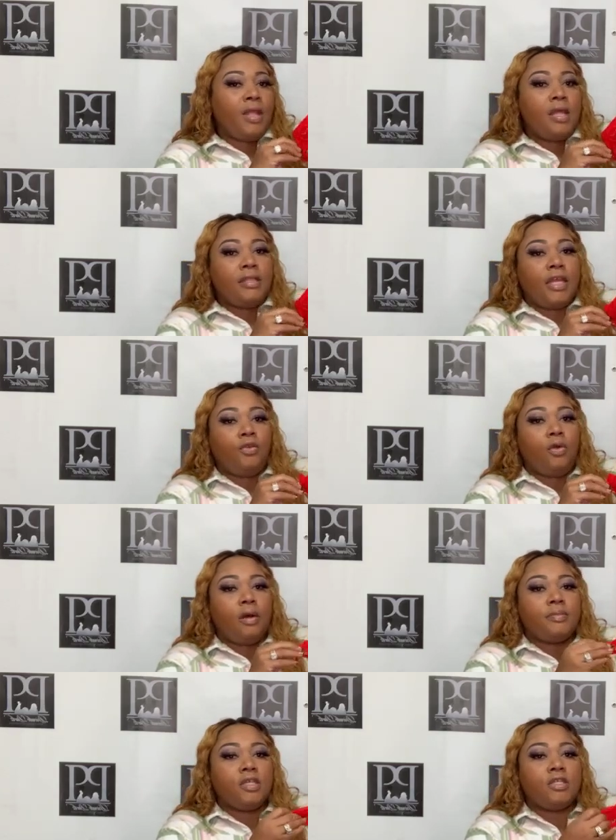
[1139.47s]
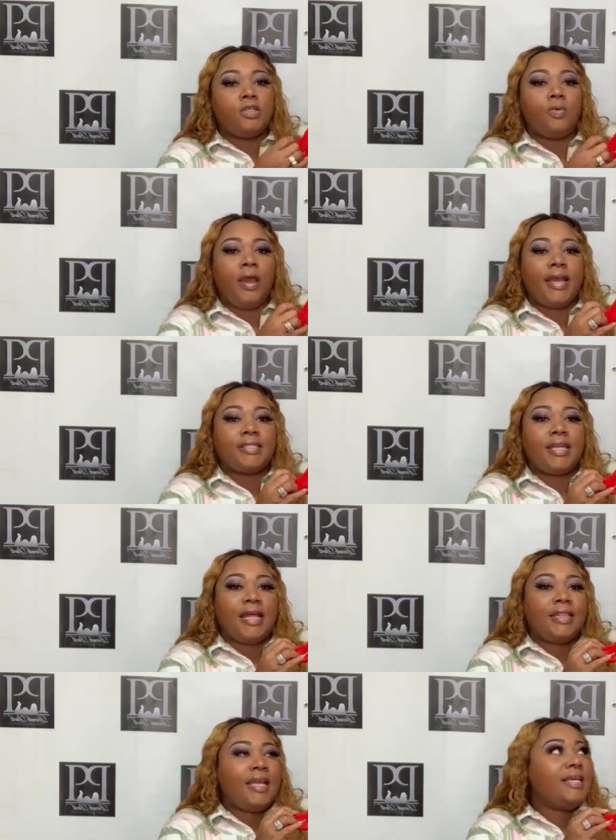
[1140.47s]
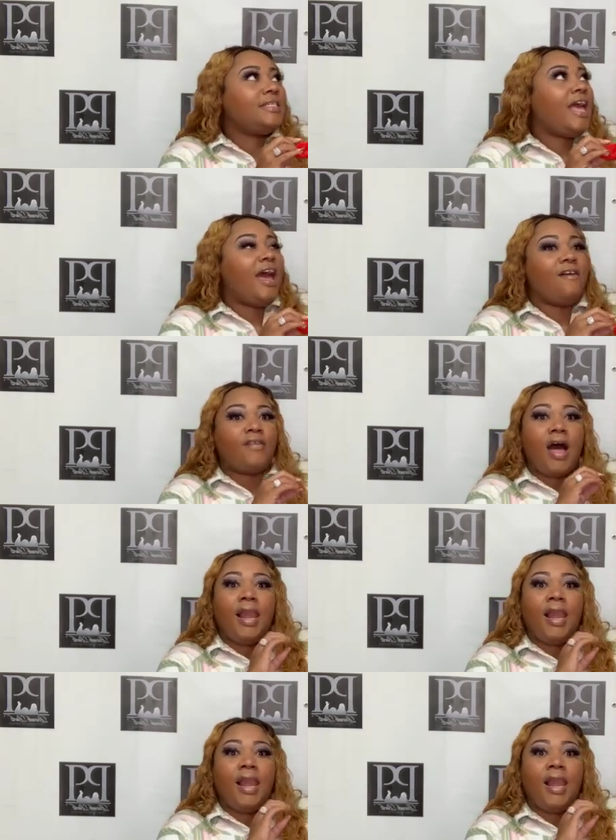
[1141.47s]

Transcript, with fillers: They do go up to a 2X. Now, these have a